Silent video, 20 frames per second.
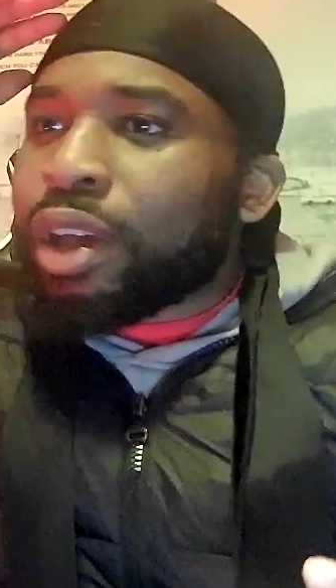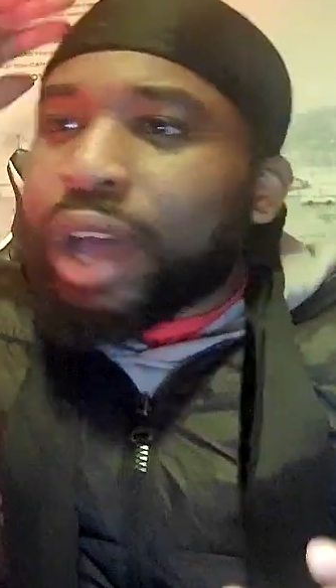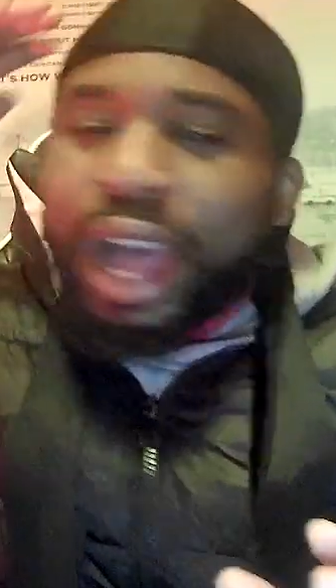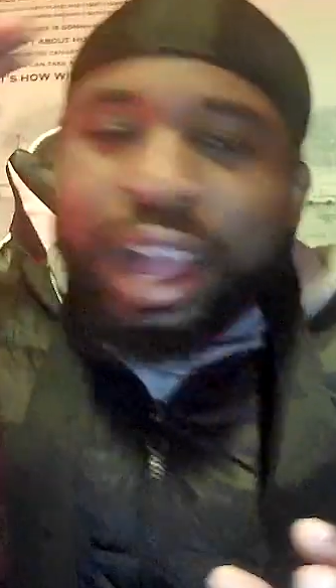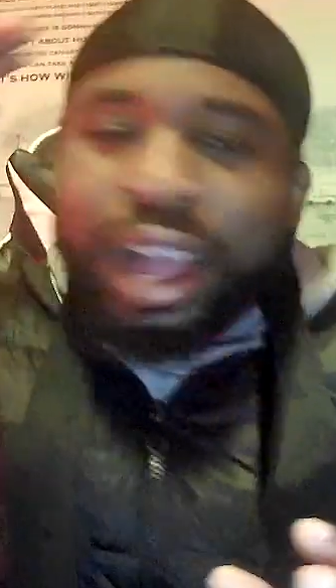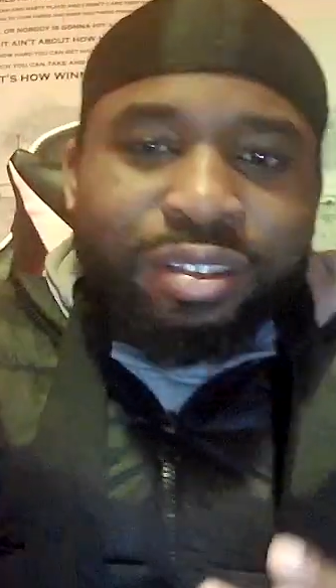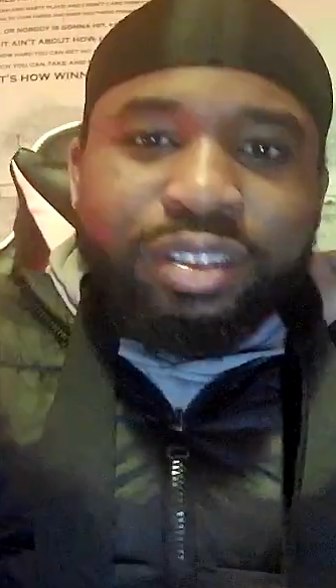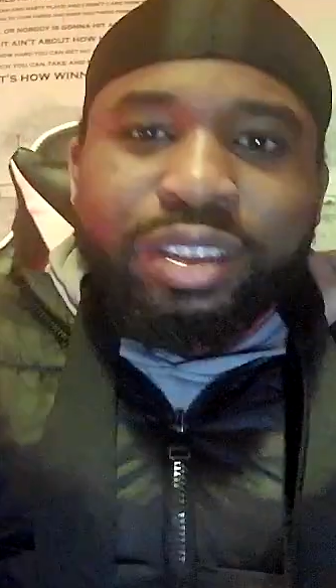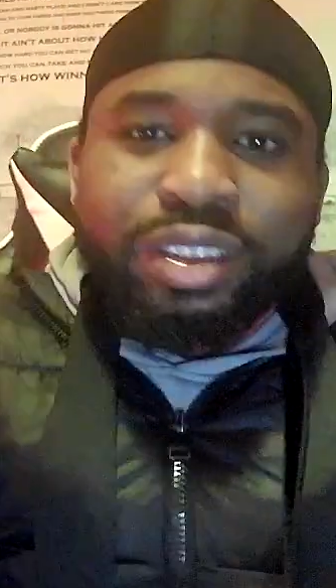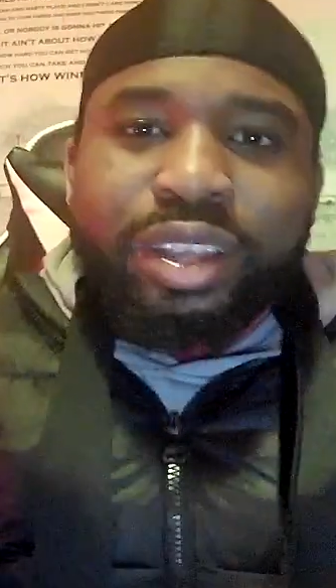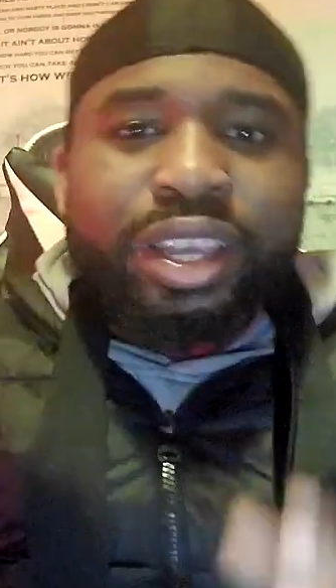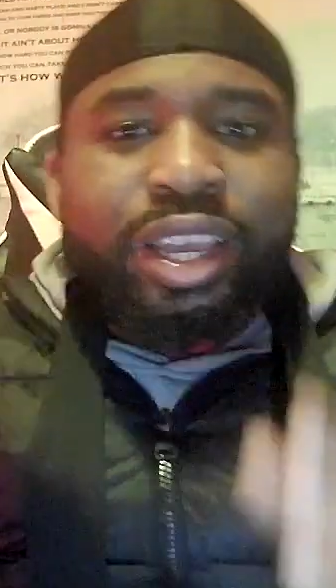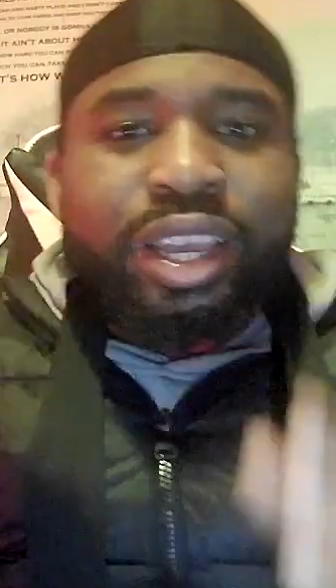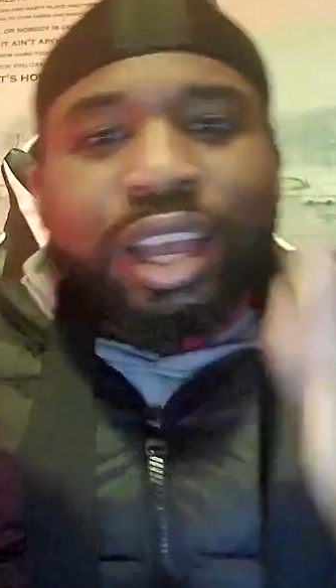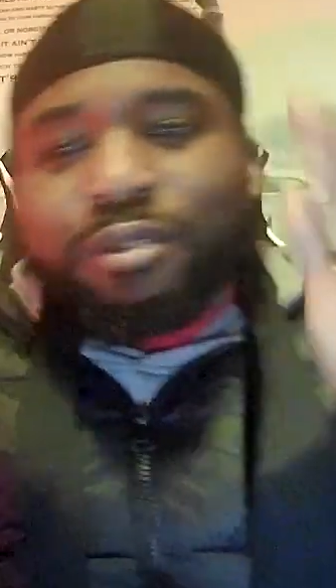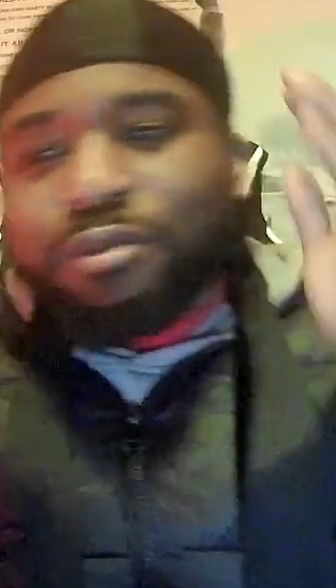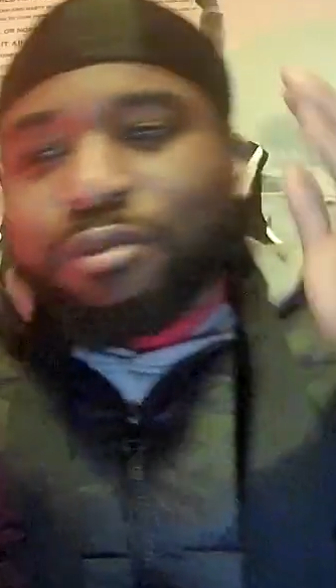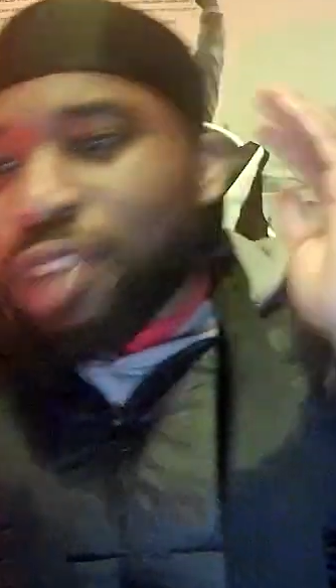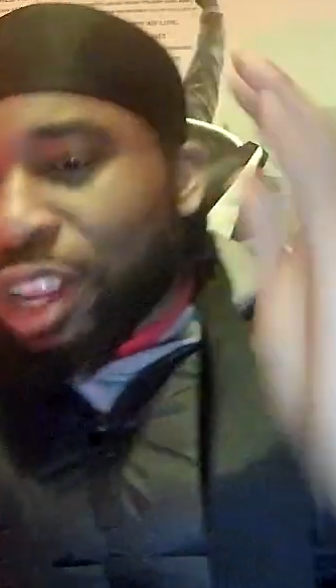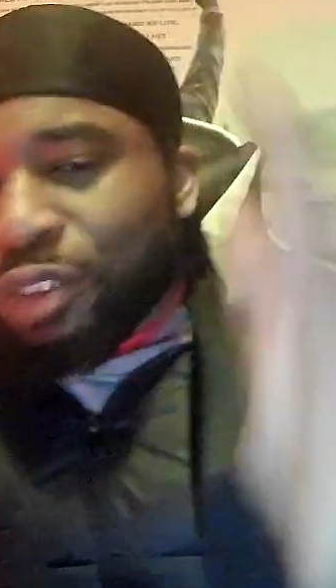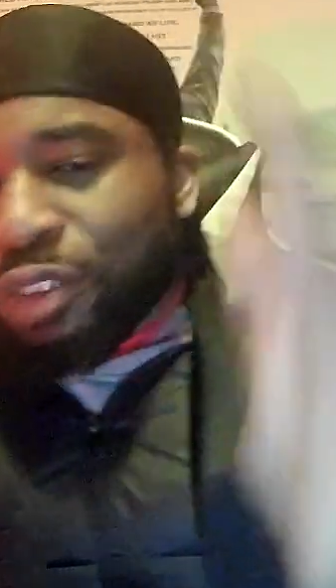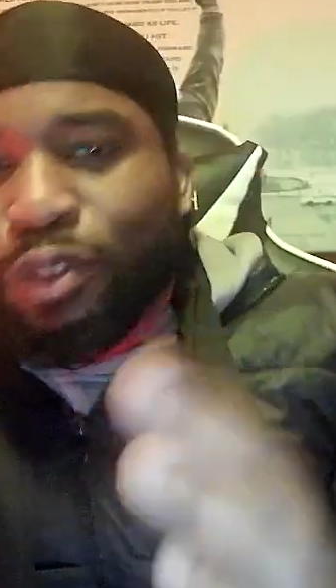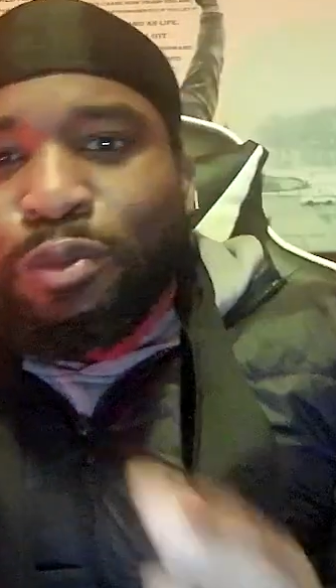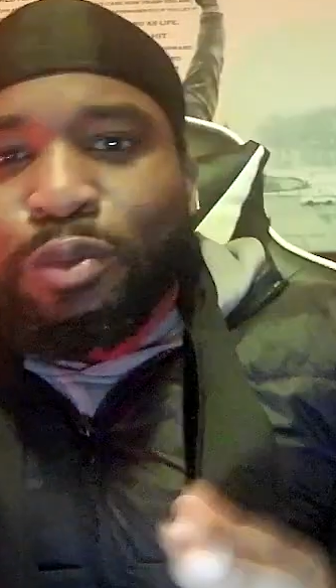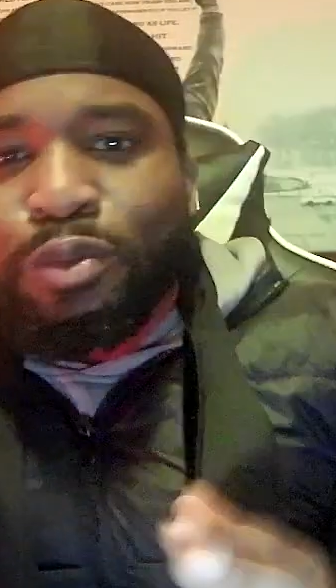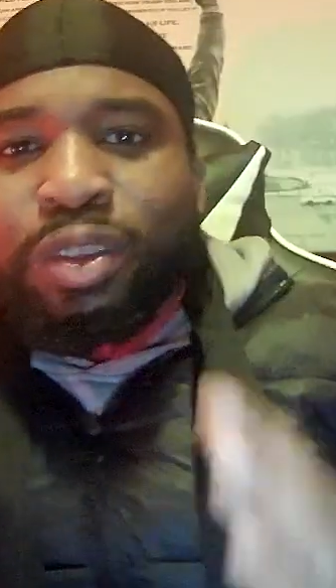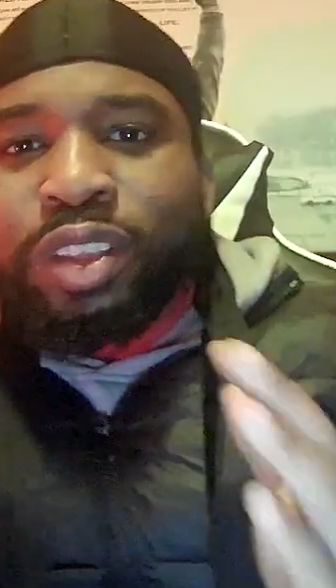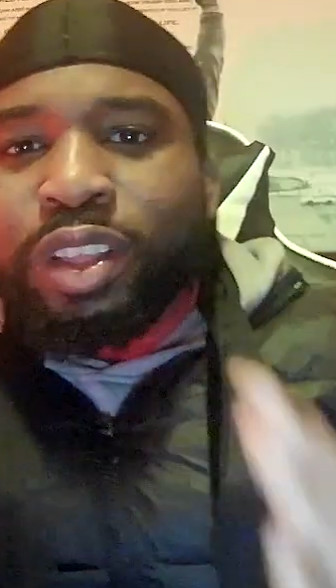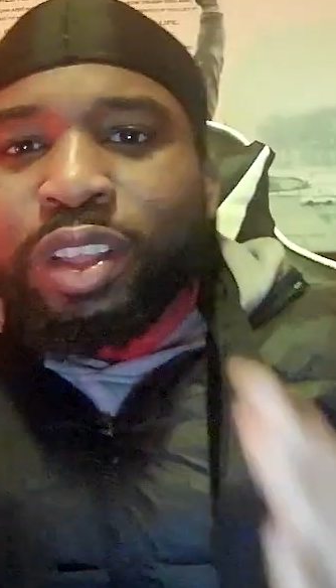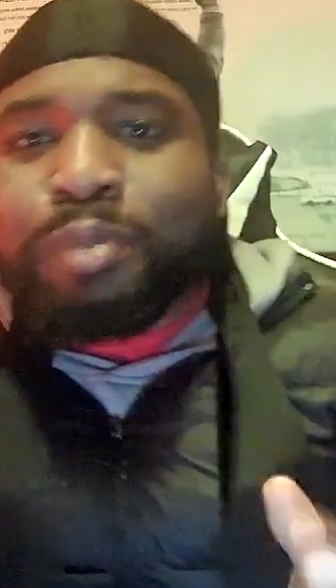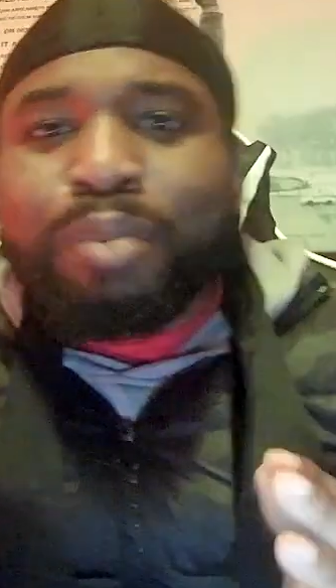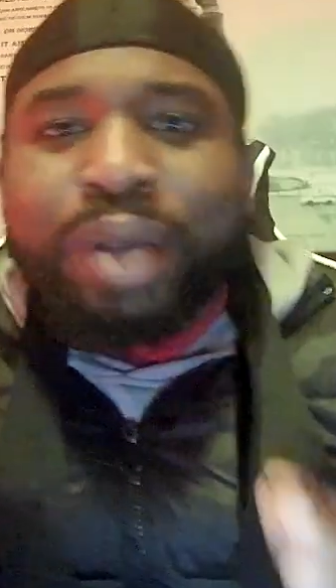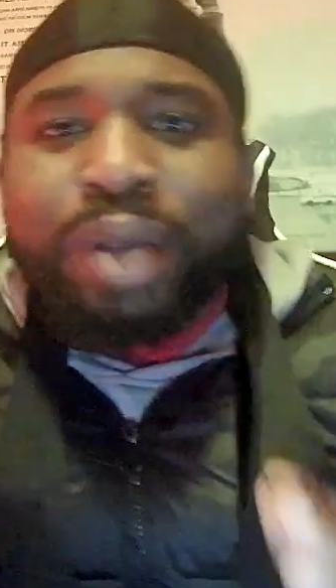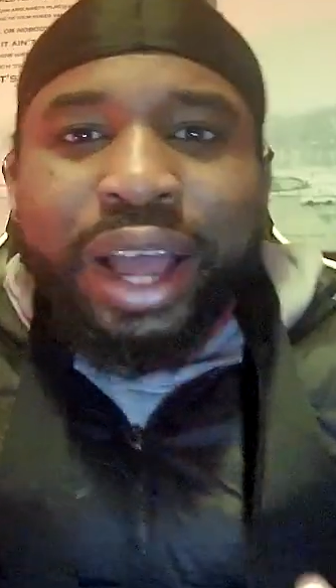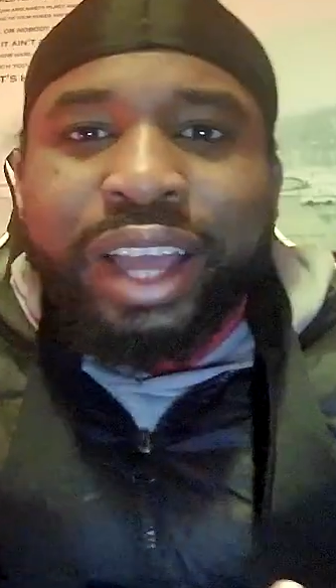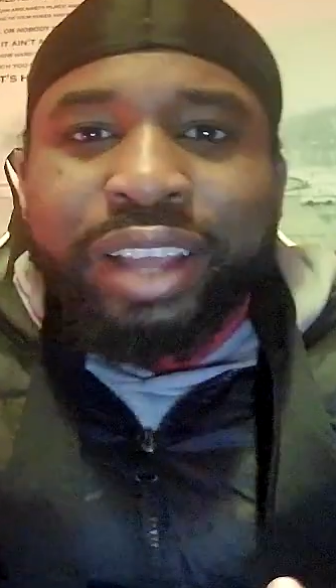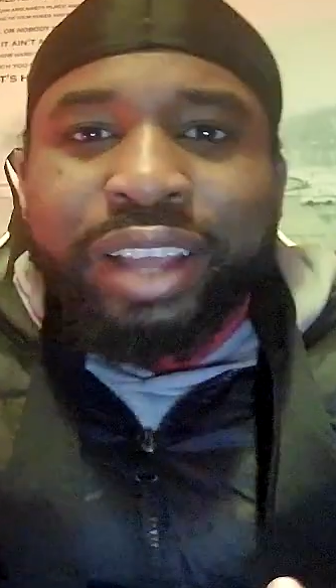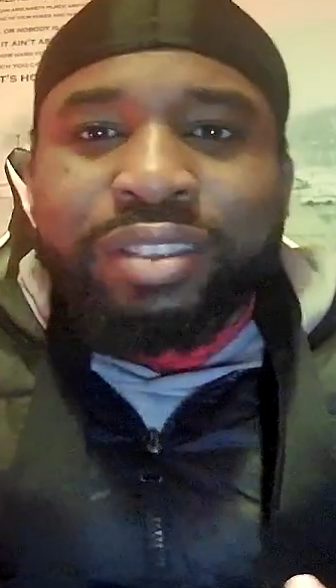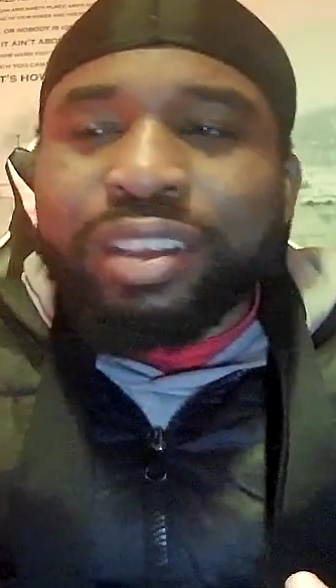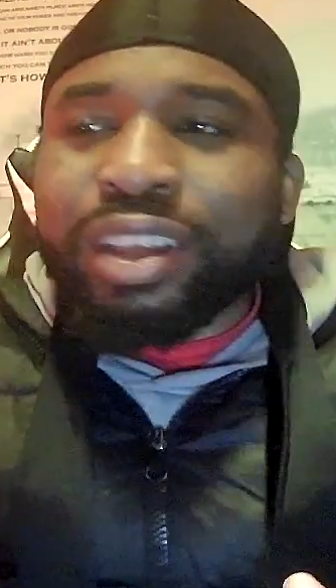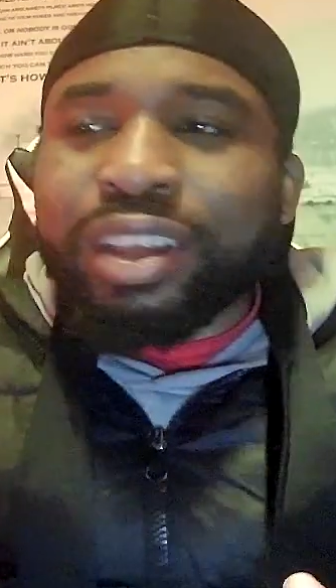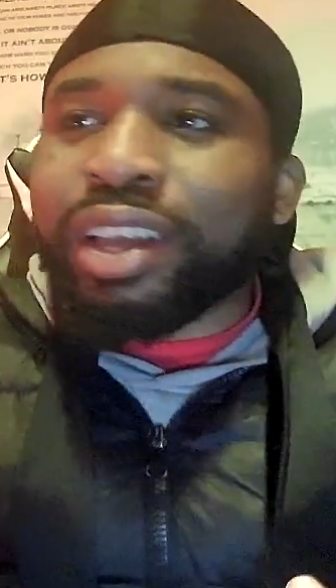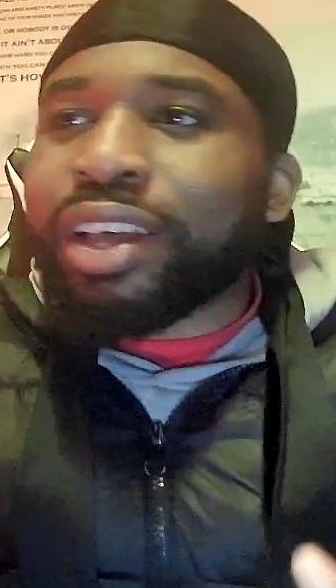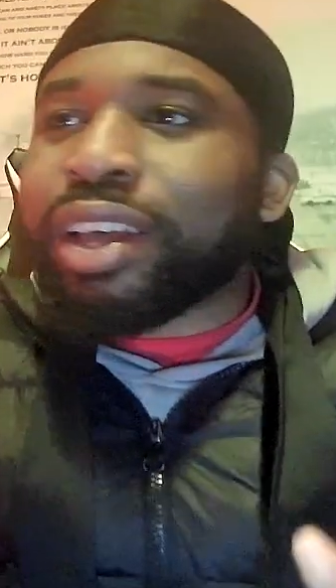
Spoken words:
Anthony and Rashford running in behind,